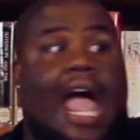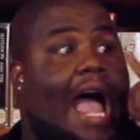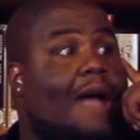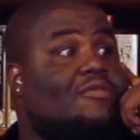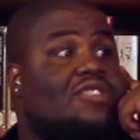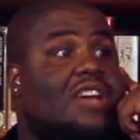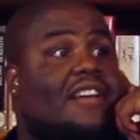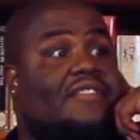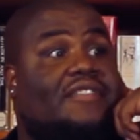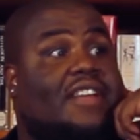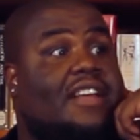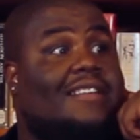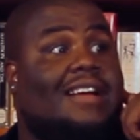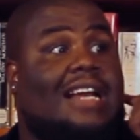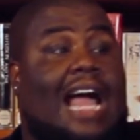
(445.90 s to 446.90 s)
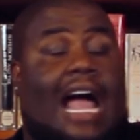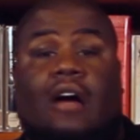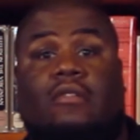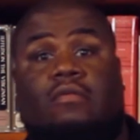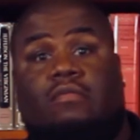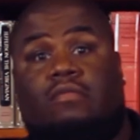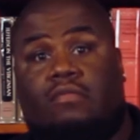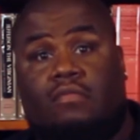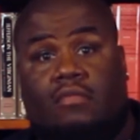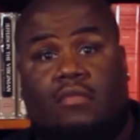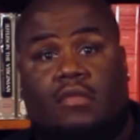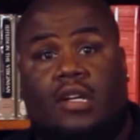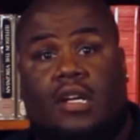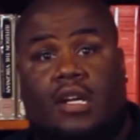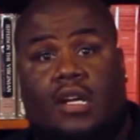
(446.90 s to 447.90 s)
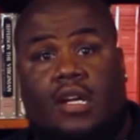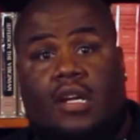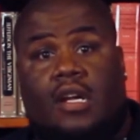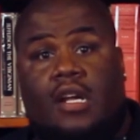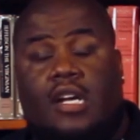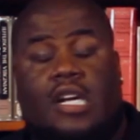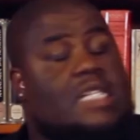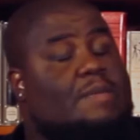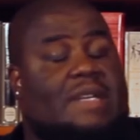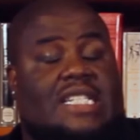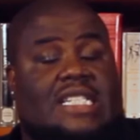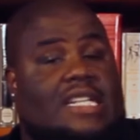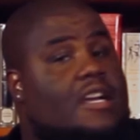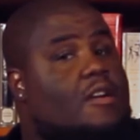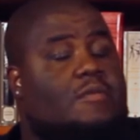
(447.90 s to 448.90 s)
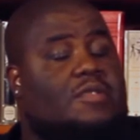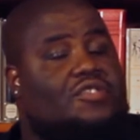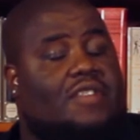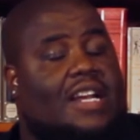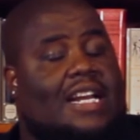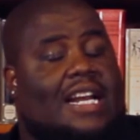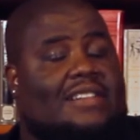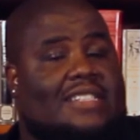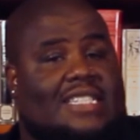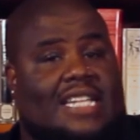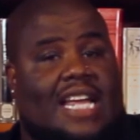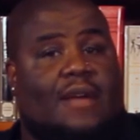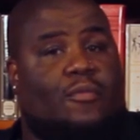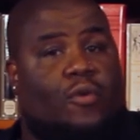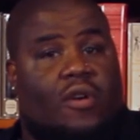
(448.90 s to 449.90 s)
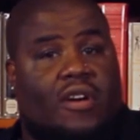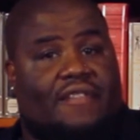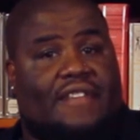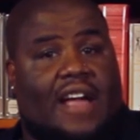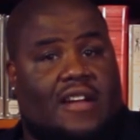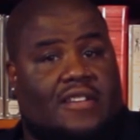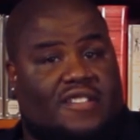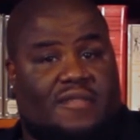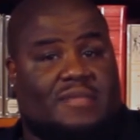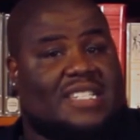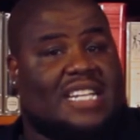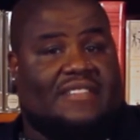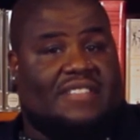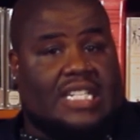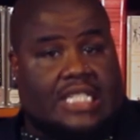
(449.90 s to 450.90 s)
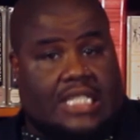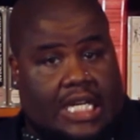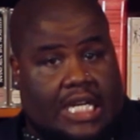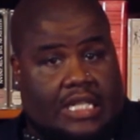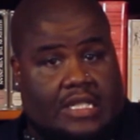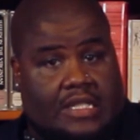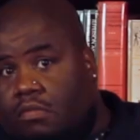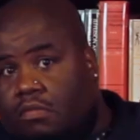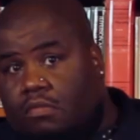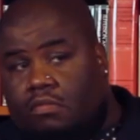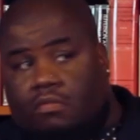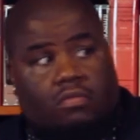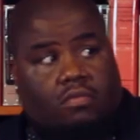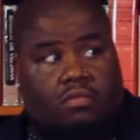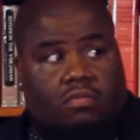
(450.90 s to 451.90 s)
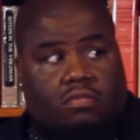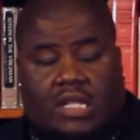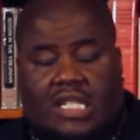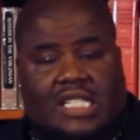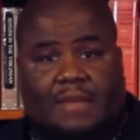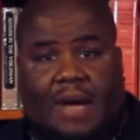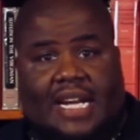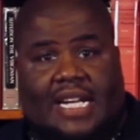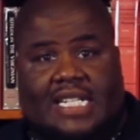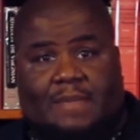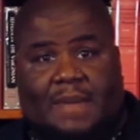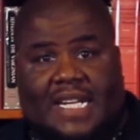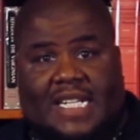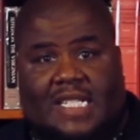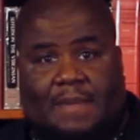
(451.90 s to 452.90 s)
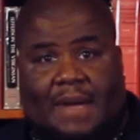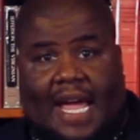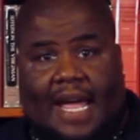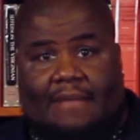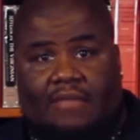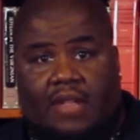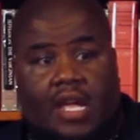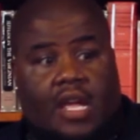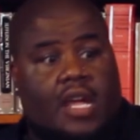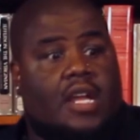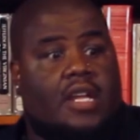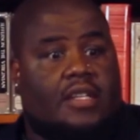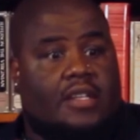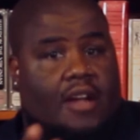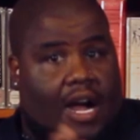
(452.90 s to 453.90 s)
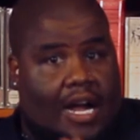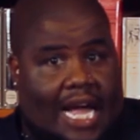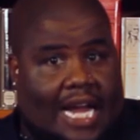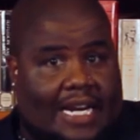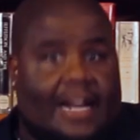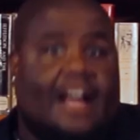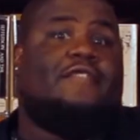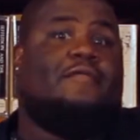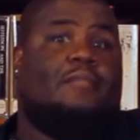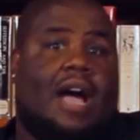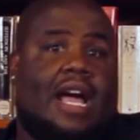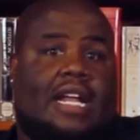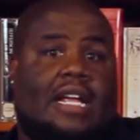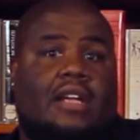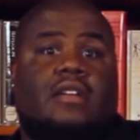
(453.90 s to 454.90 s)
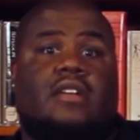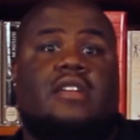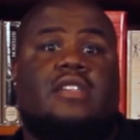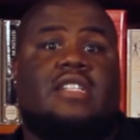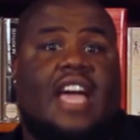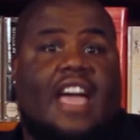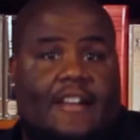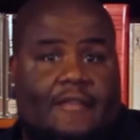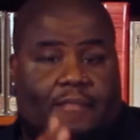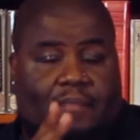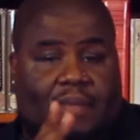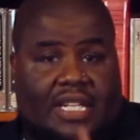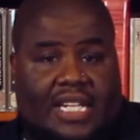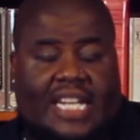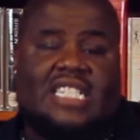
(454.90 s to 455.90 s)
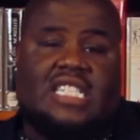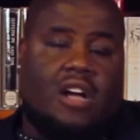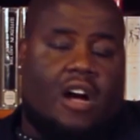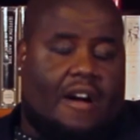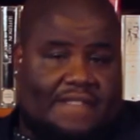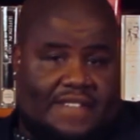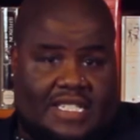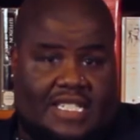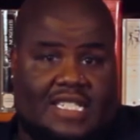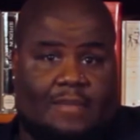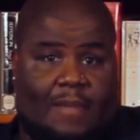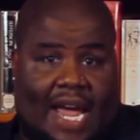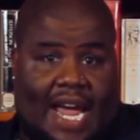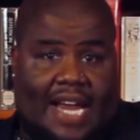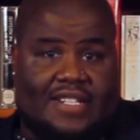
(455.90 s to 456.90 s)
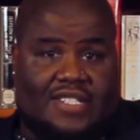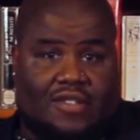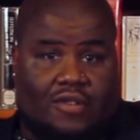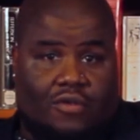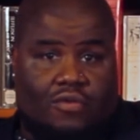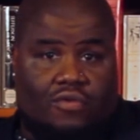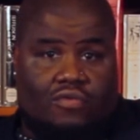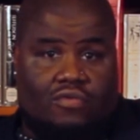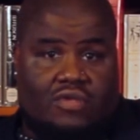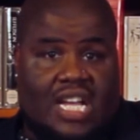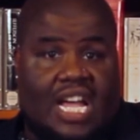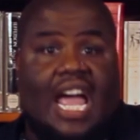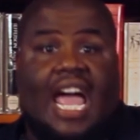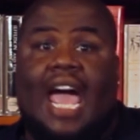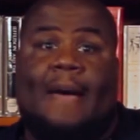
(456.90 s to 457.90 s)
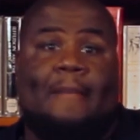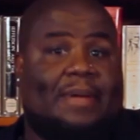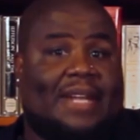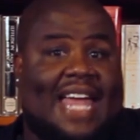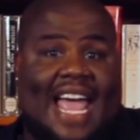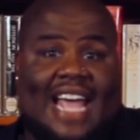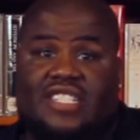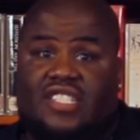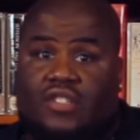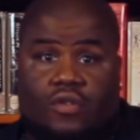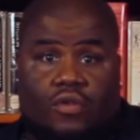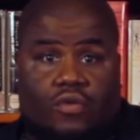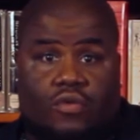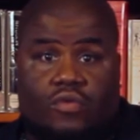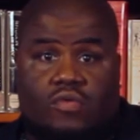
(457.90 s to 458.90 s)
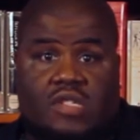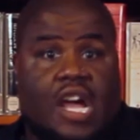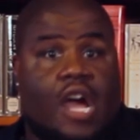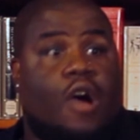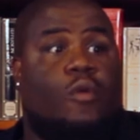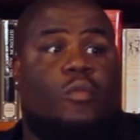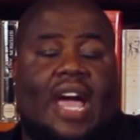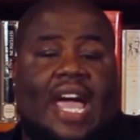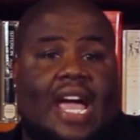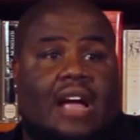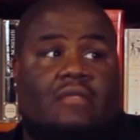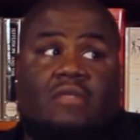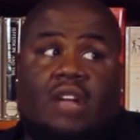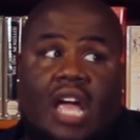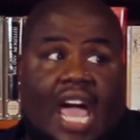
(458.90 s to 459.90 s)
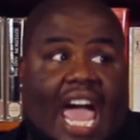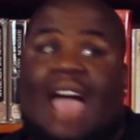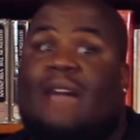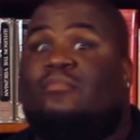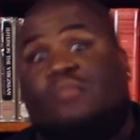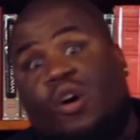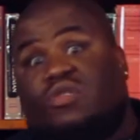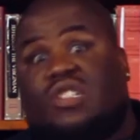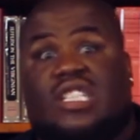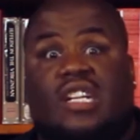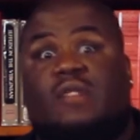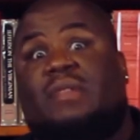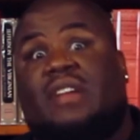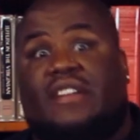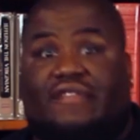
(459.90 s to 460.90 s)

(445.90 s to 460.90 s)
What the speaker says: I'm trying to figure it out. Because we still was drinking out the same water fountains from 76. This money is being spent. Y'all got enough money to have police officers man the schools at black schools where at most it'll be a